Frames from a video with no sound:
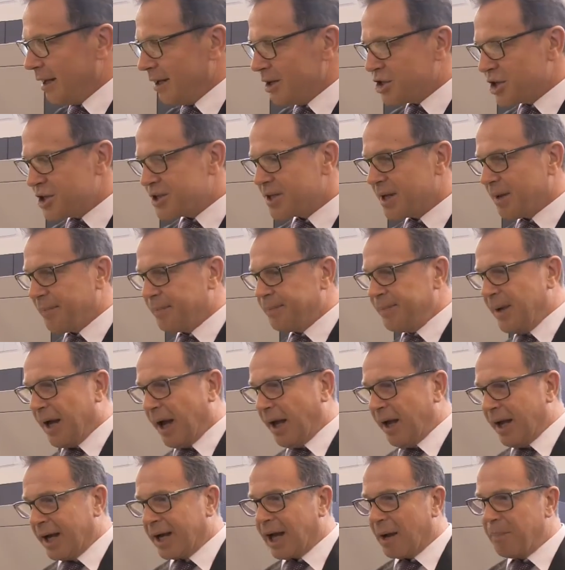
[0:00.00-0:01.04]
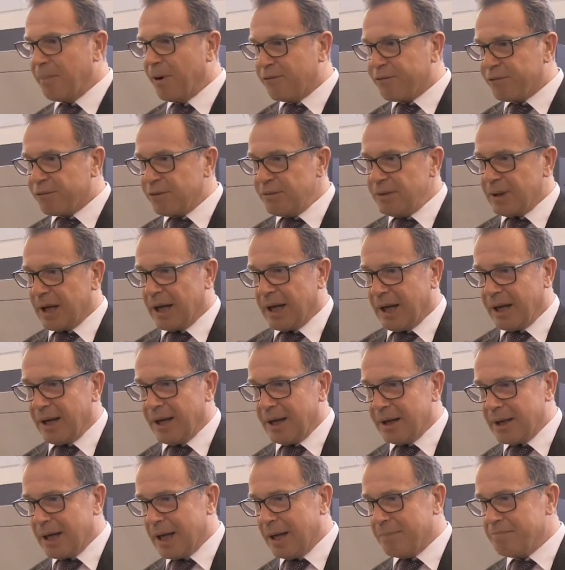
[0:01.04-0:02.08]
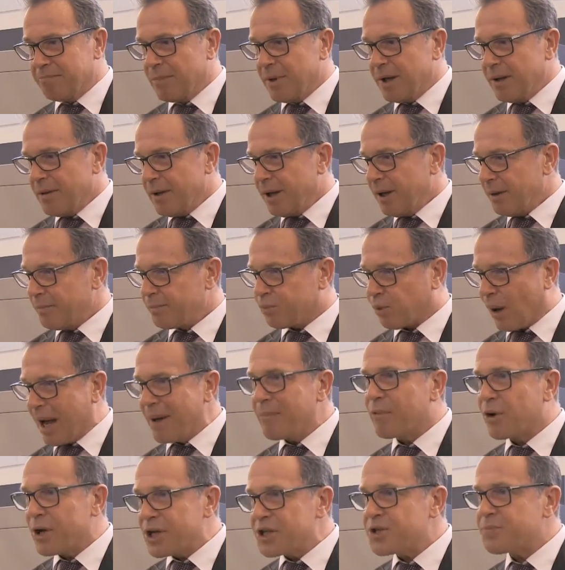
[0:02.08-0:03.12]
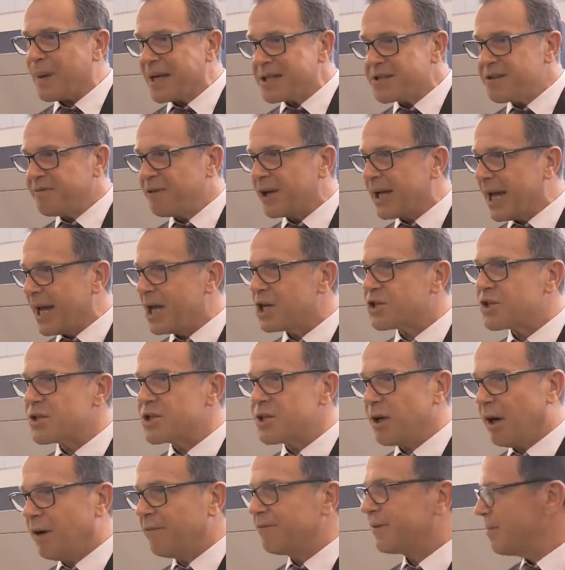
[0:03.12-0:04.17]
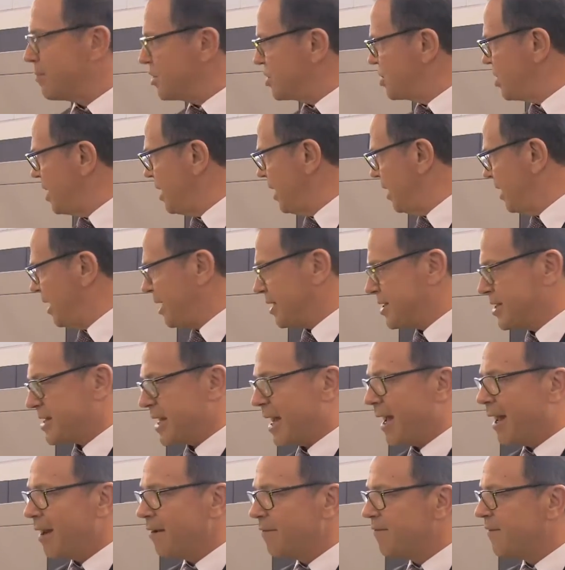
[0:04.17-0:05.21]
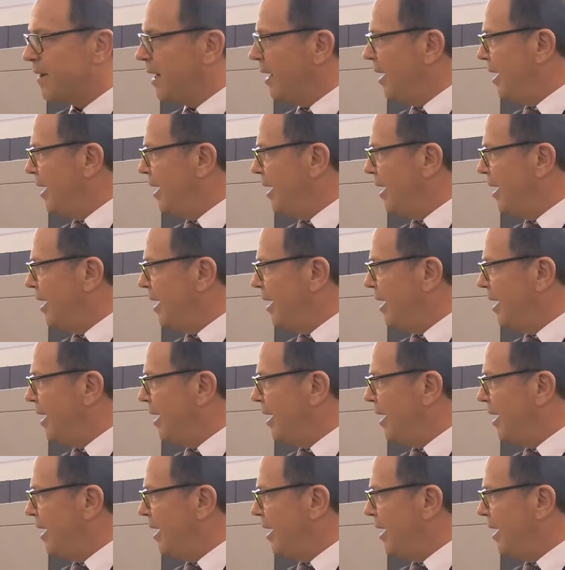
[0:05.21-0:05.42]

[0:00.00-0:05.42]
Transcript: Just a couple of primary specifications of the machine itself.